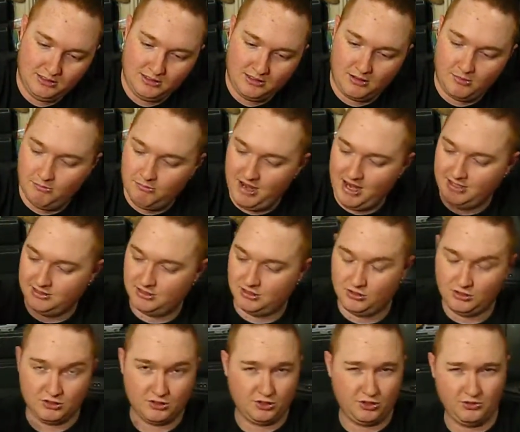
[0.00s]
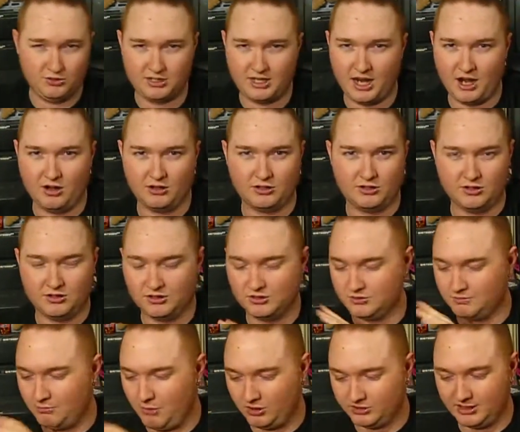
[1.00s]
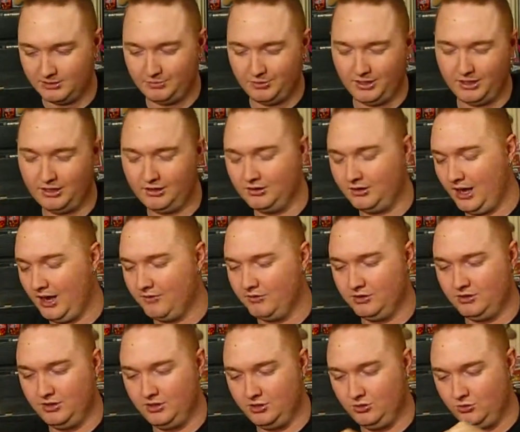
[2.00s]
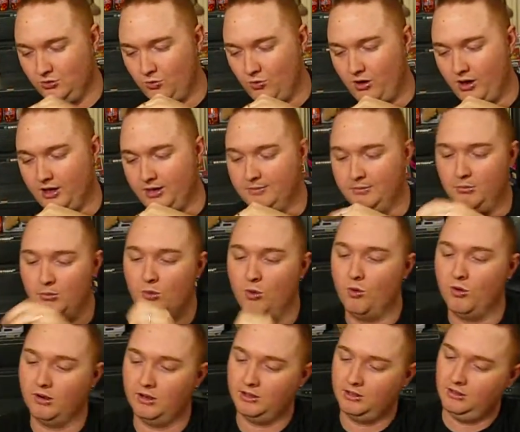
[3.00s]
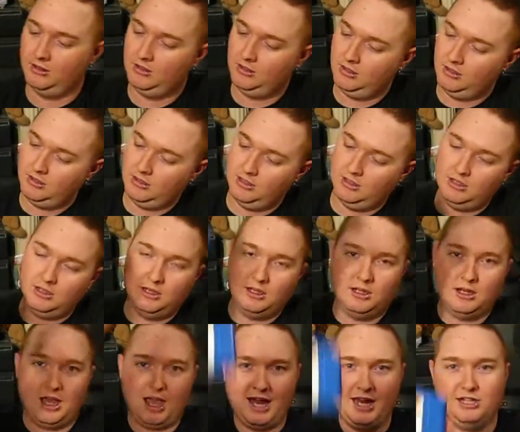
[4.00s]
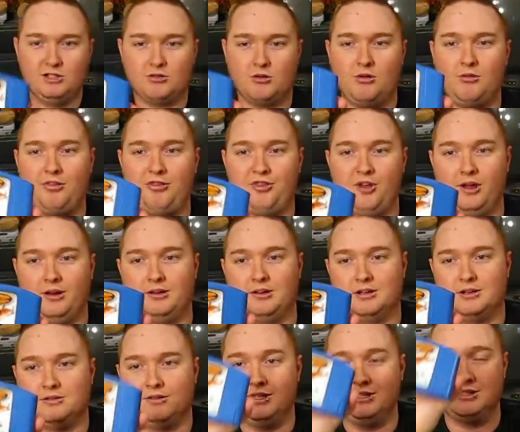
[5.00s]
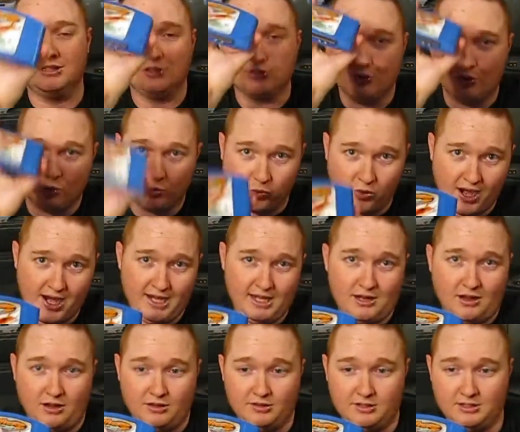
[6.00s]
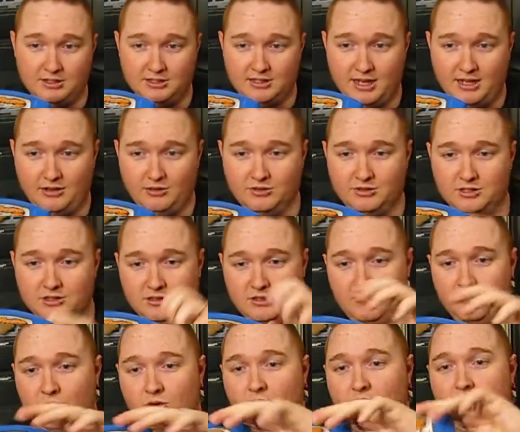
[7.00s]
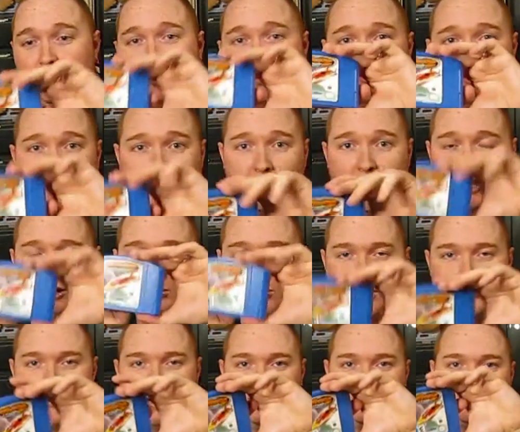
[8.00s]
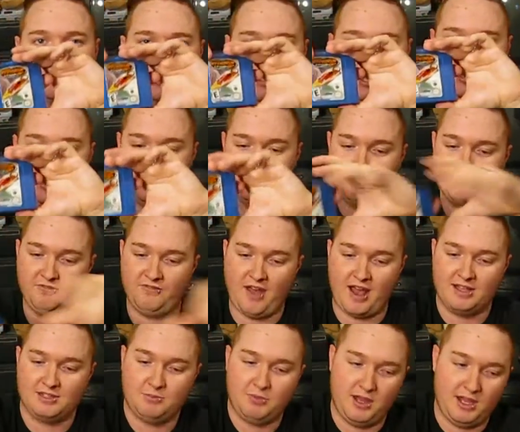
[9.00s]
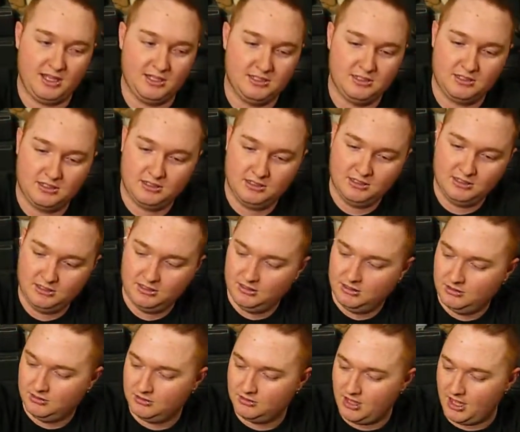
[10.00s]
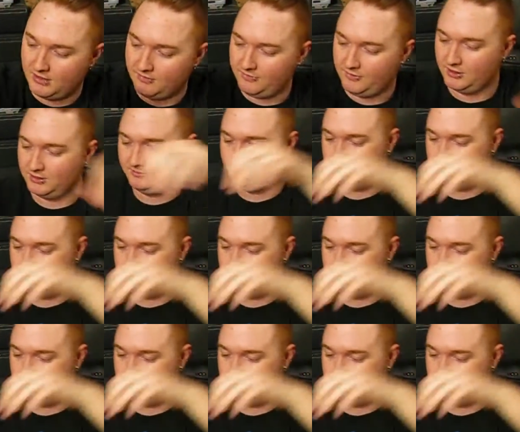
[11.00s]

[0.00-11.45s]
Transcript: Amazing. You choose characters, multiplayer, everything you'd want and more. Hydro Thunder. This is great on the Nintendo 64. I love it a lot. Great racing game. Fast-paced. A lot of fun.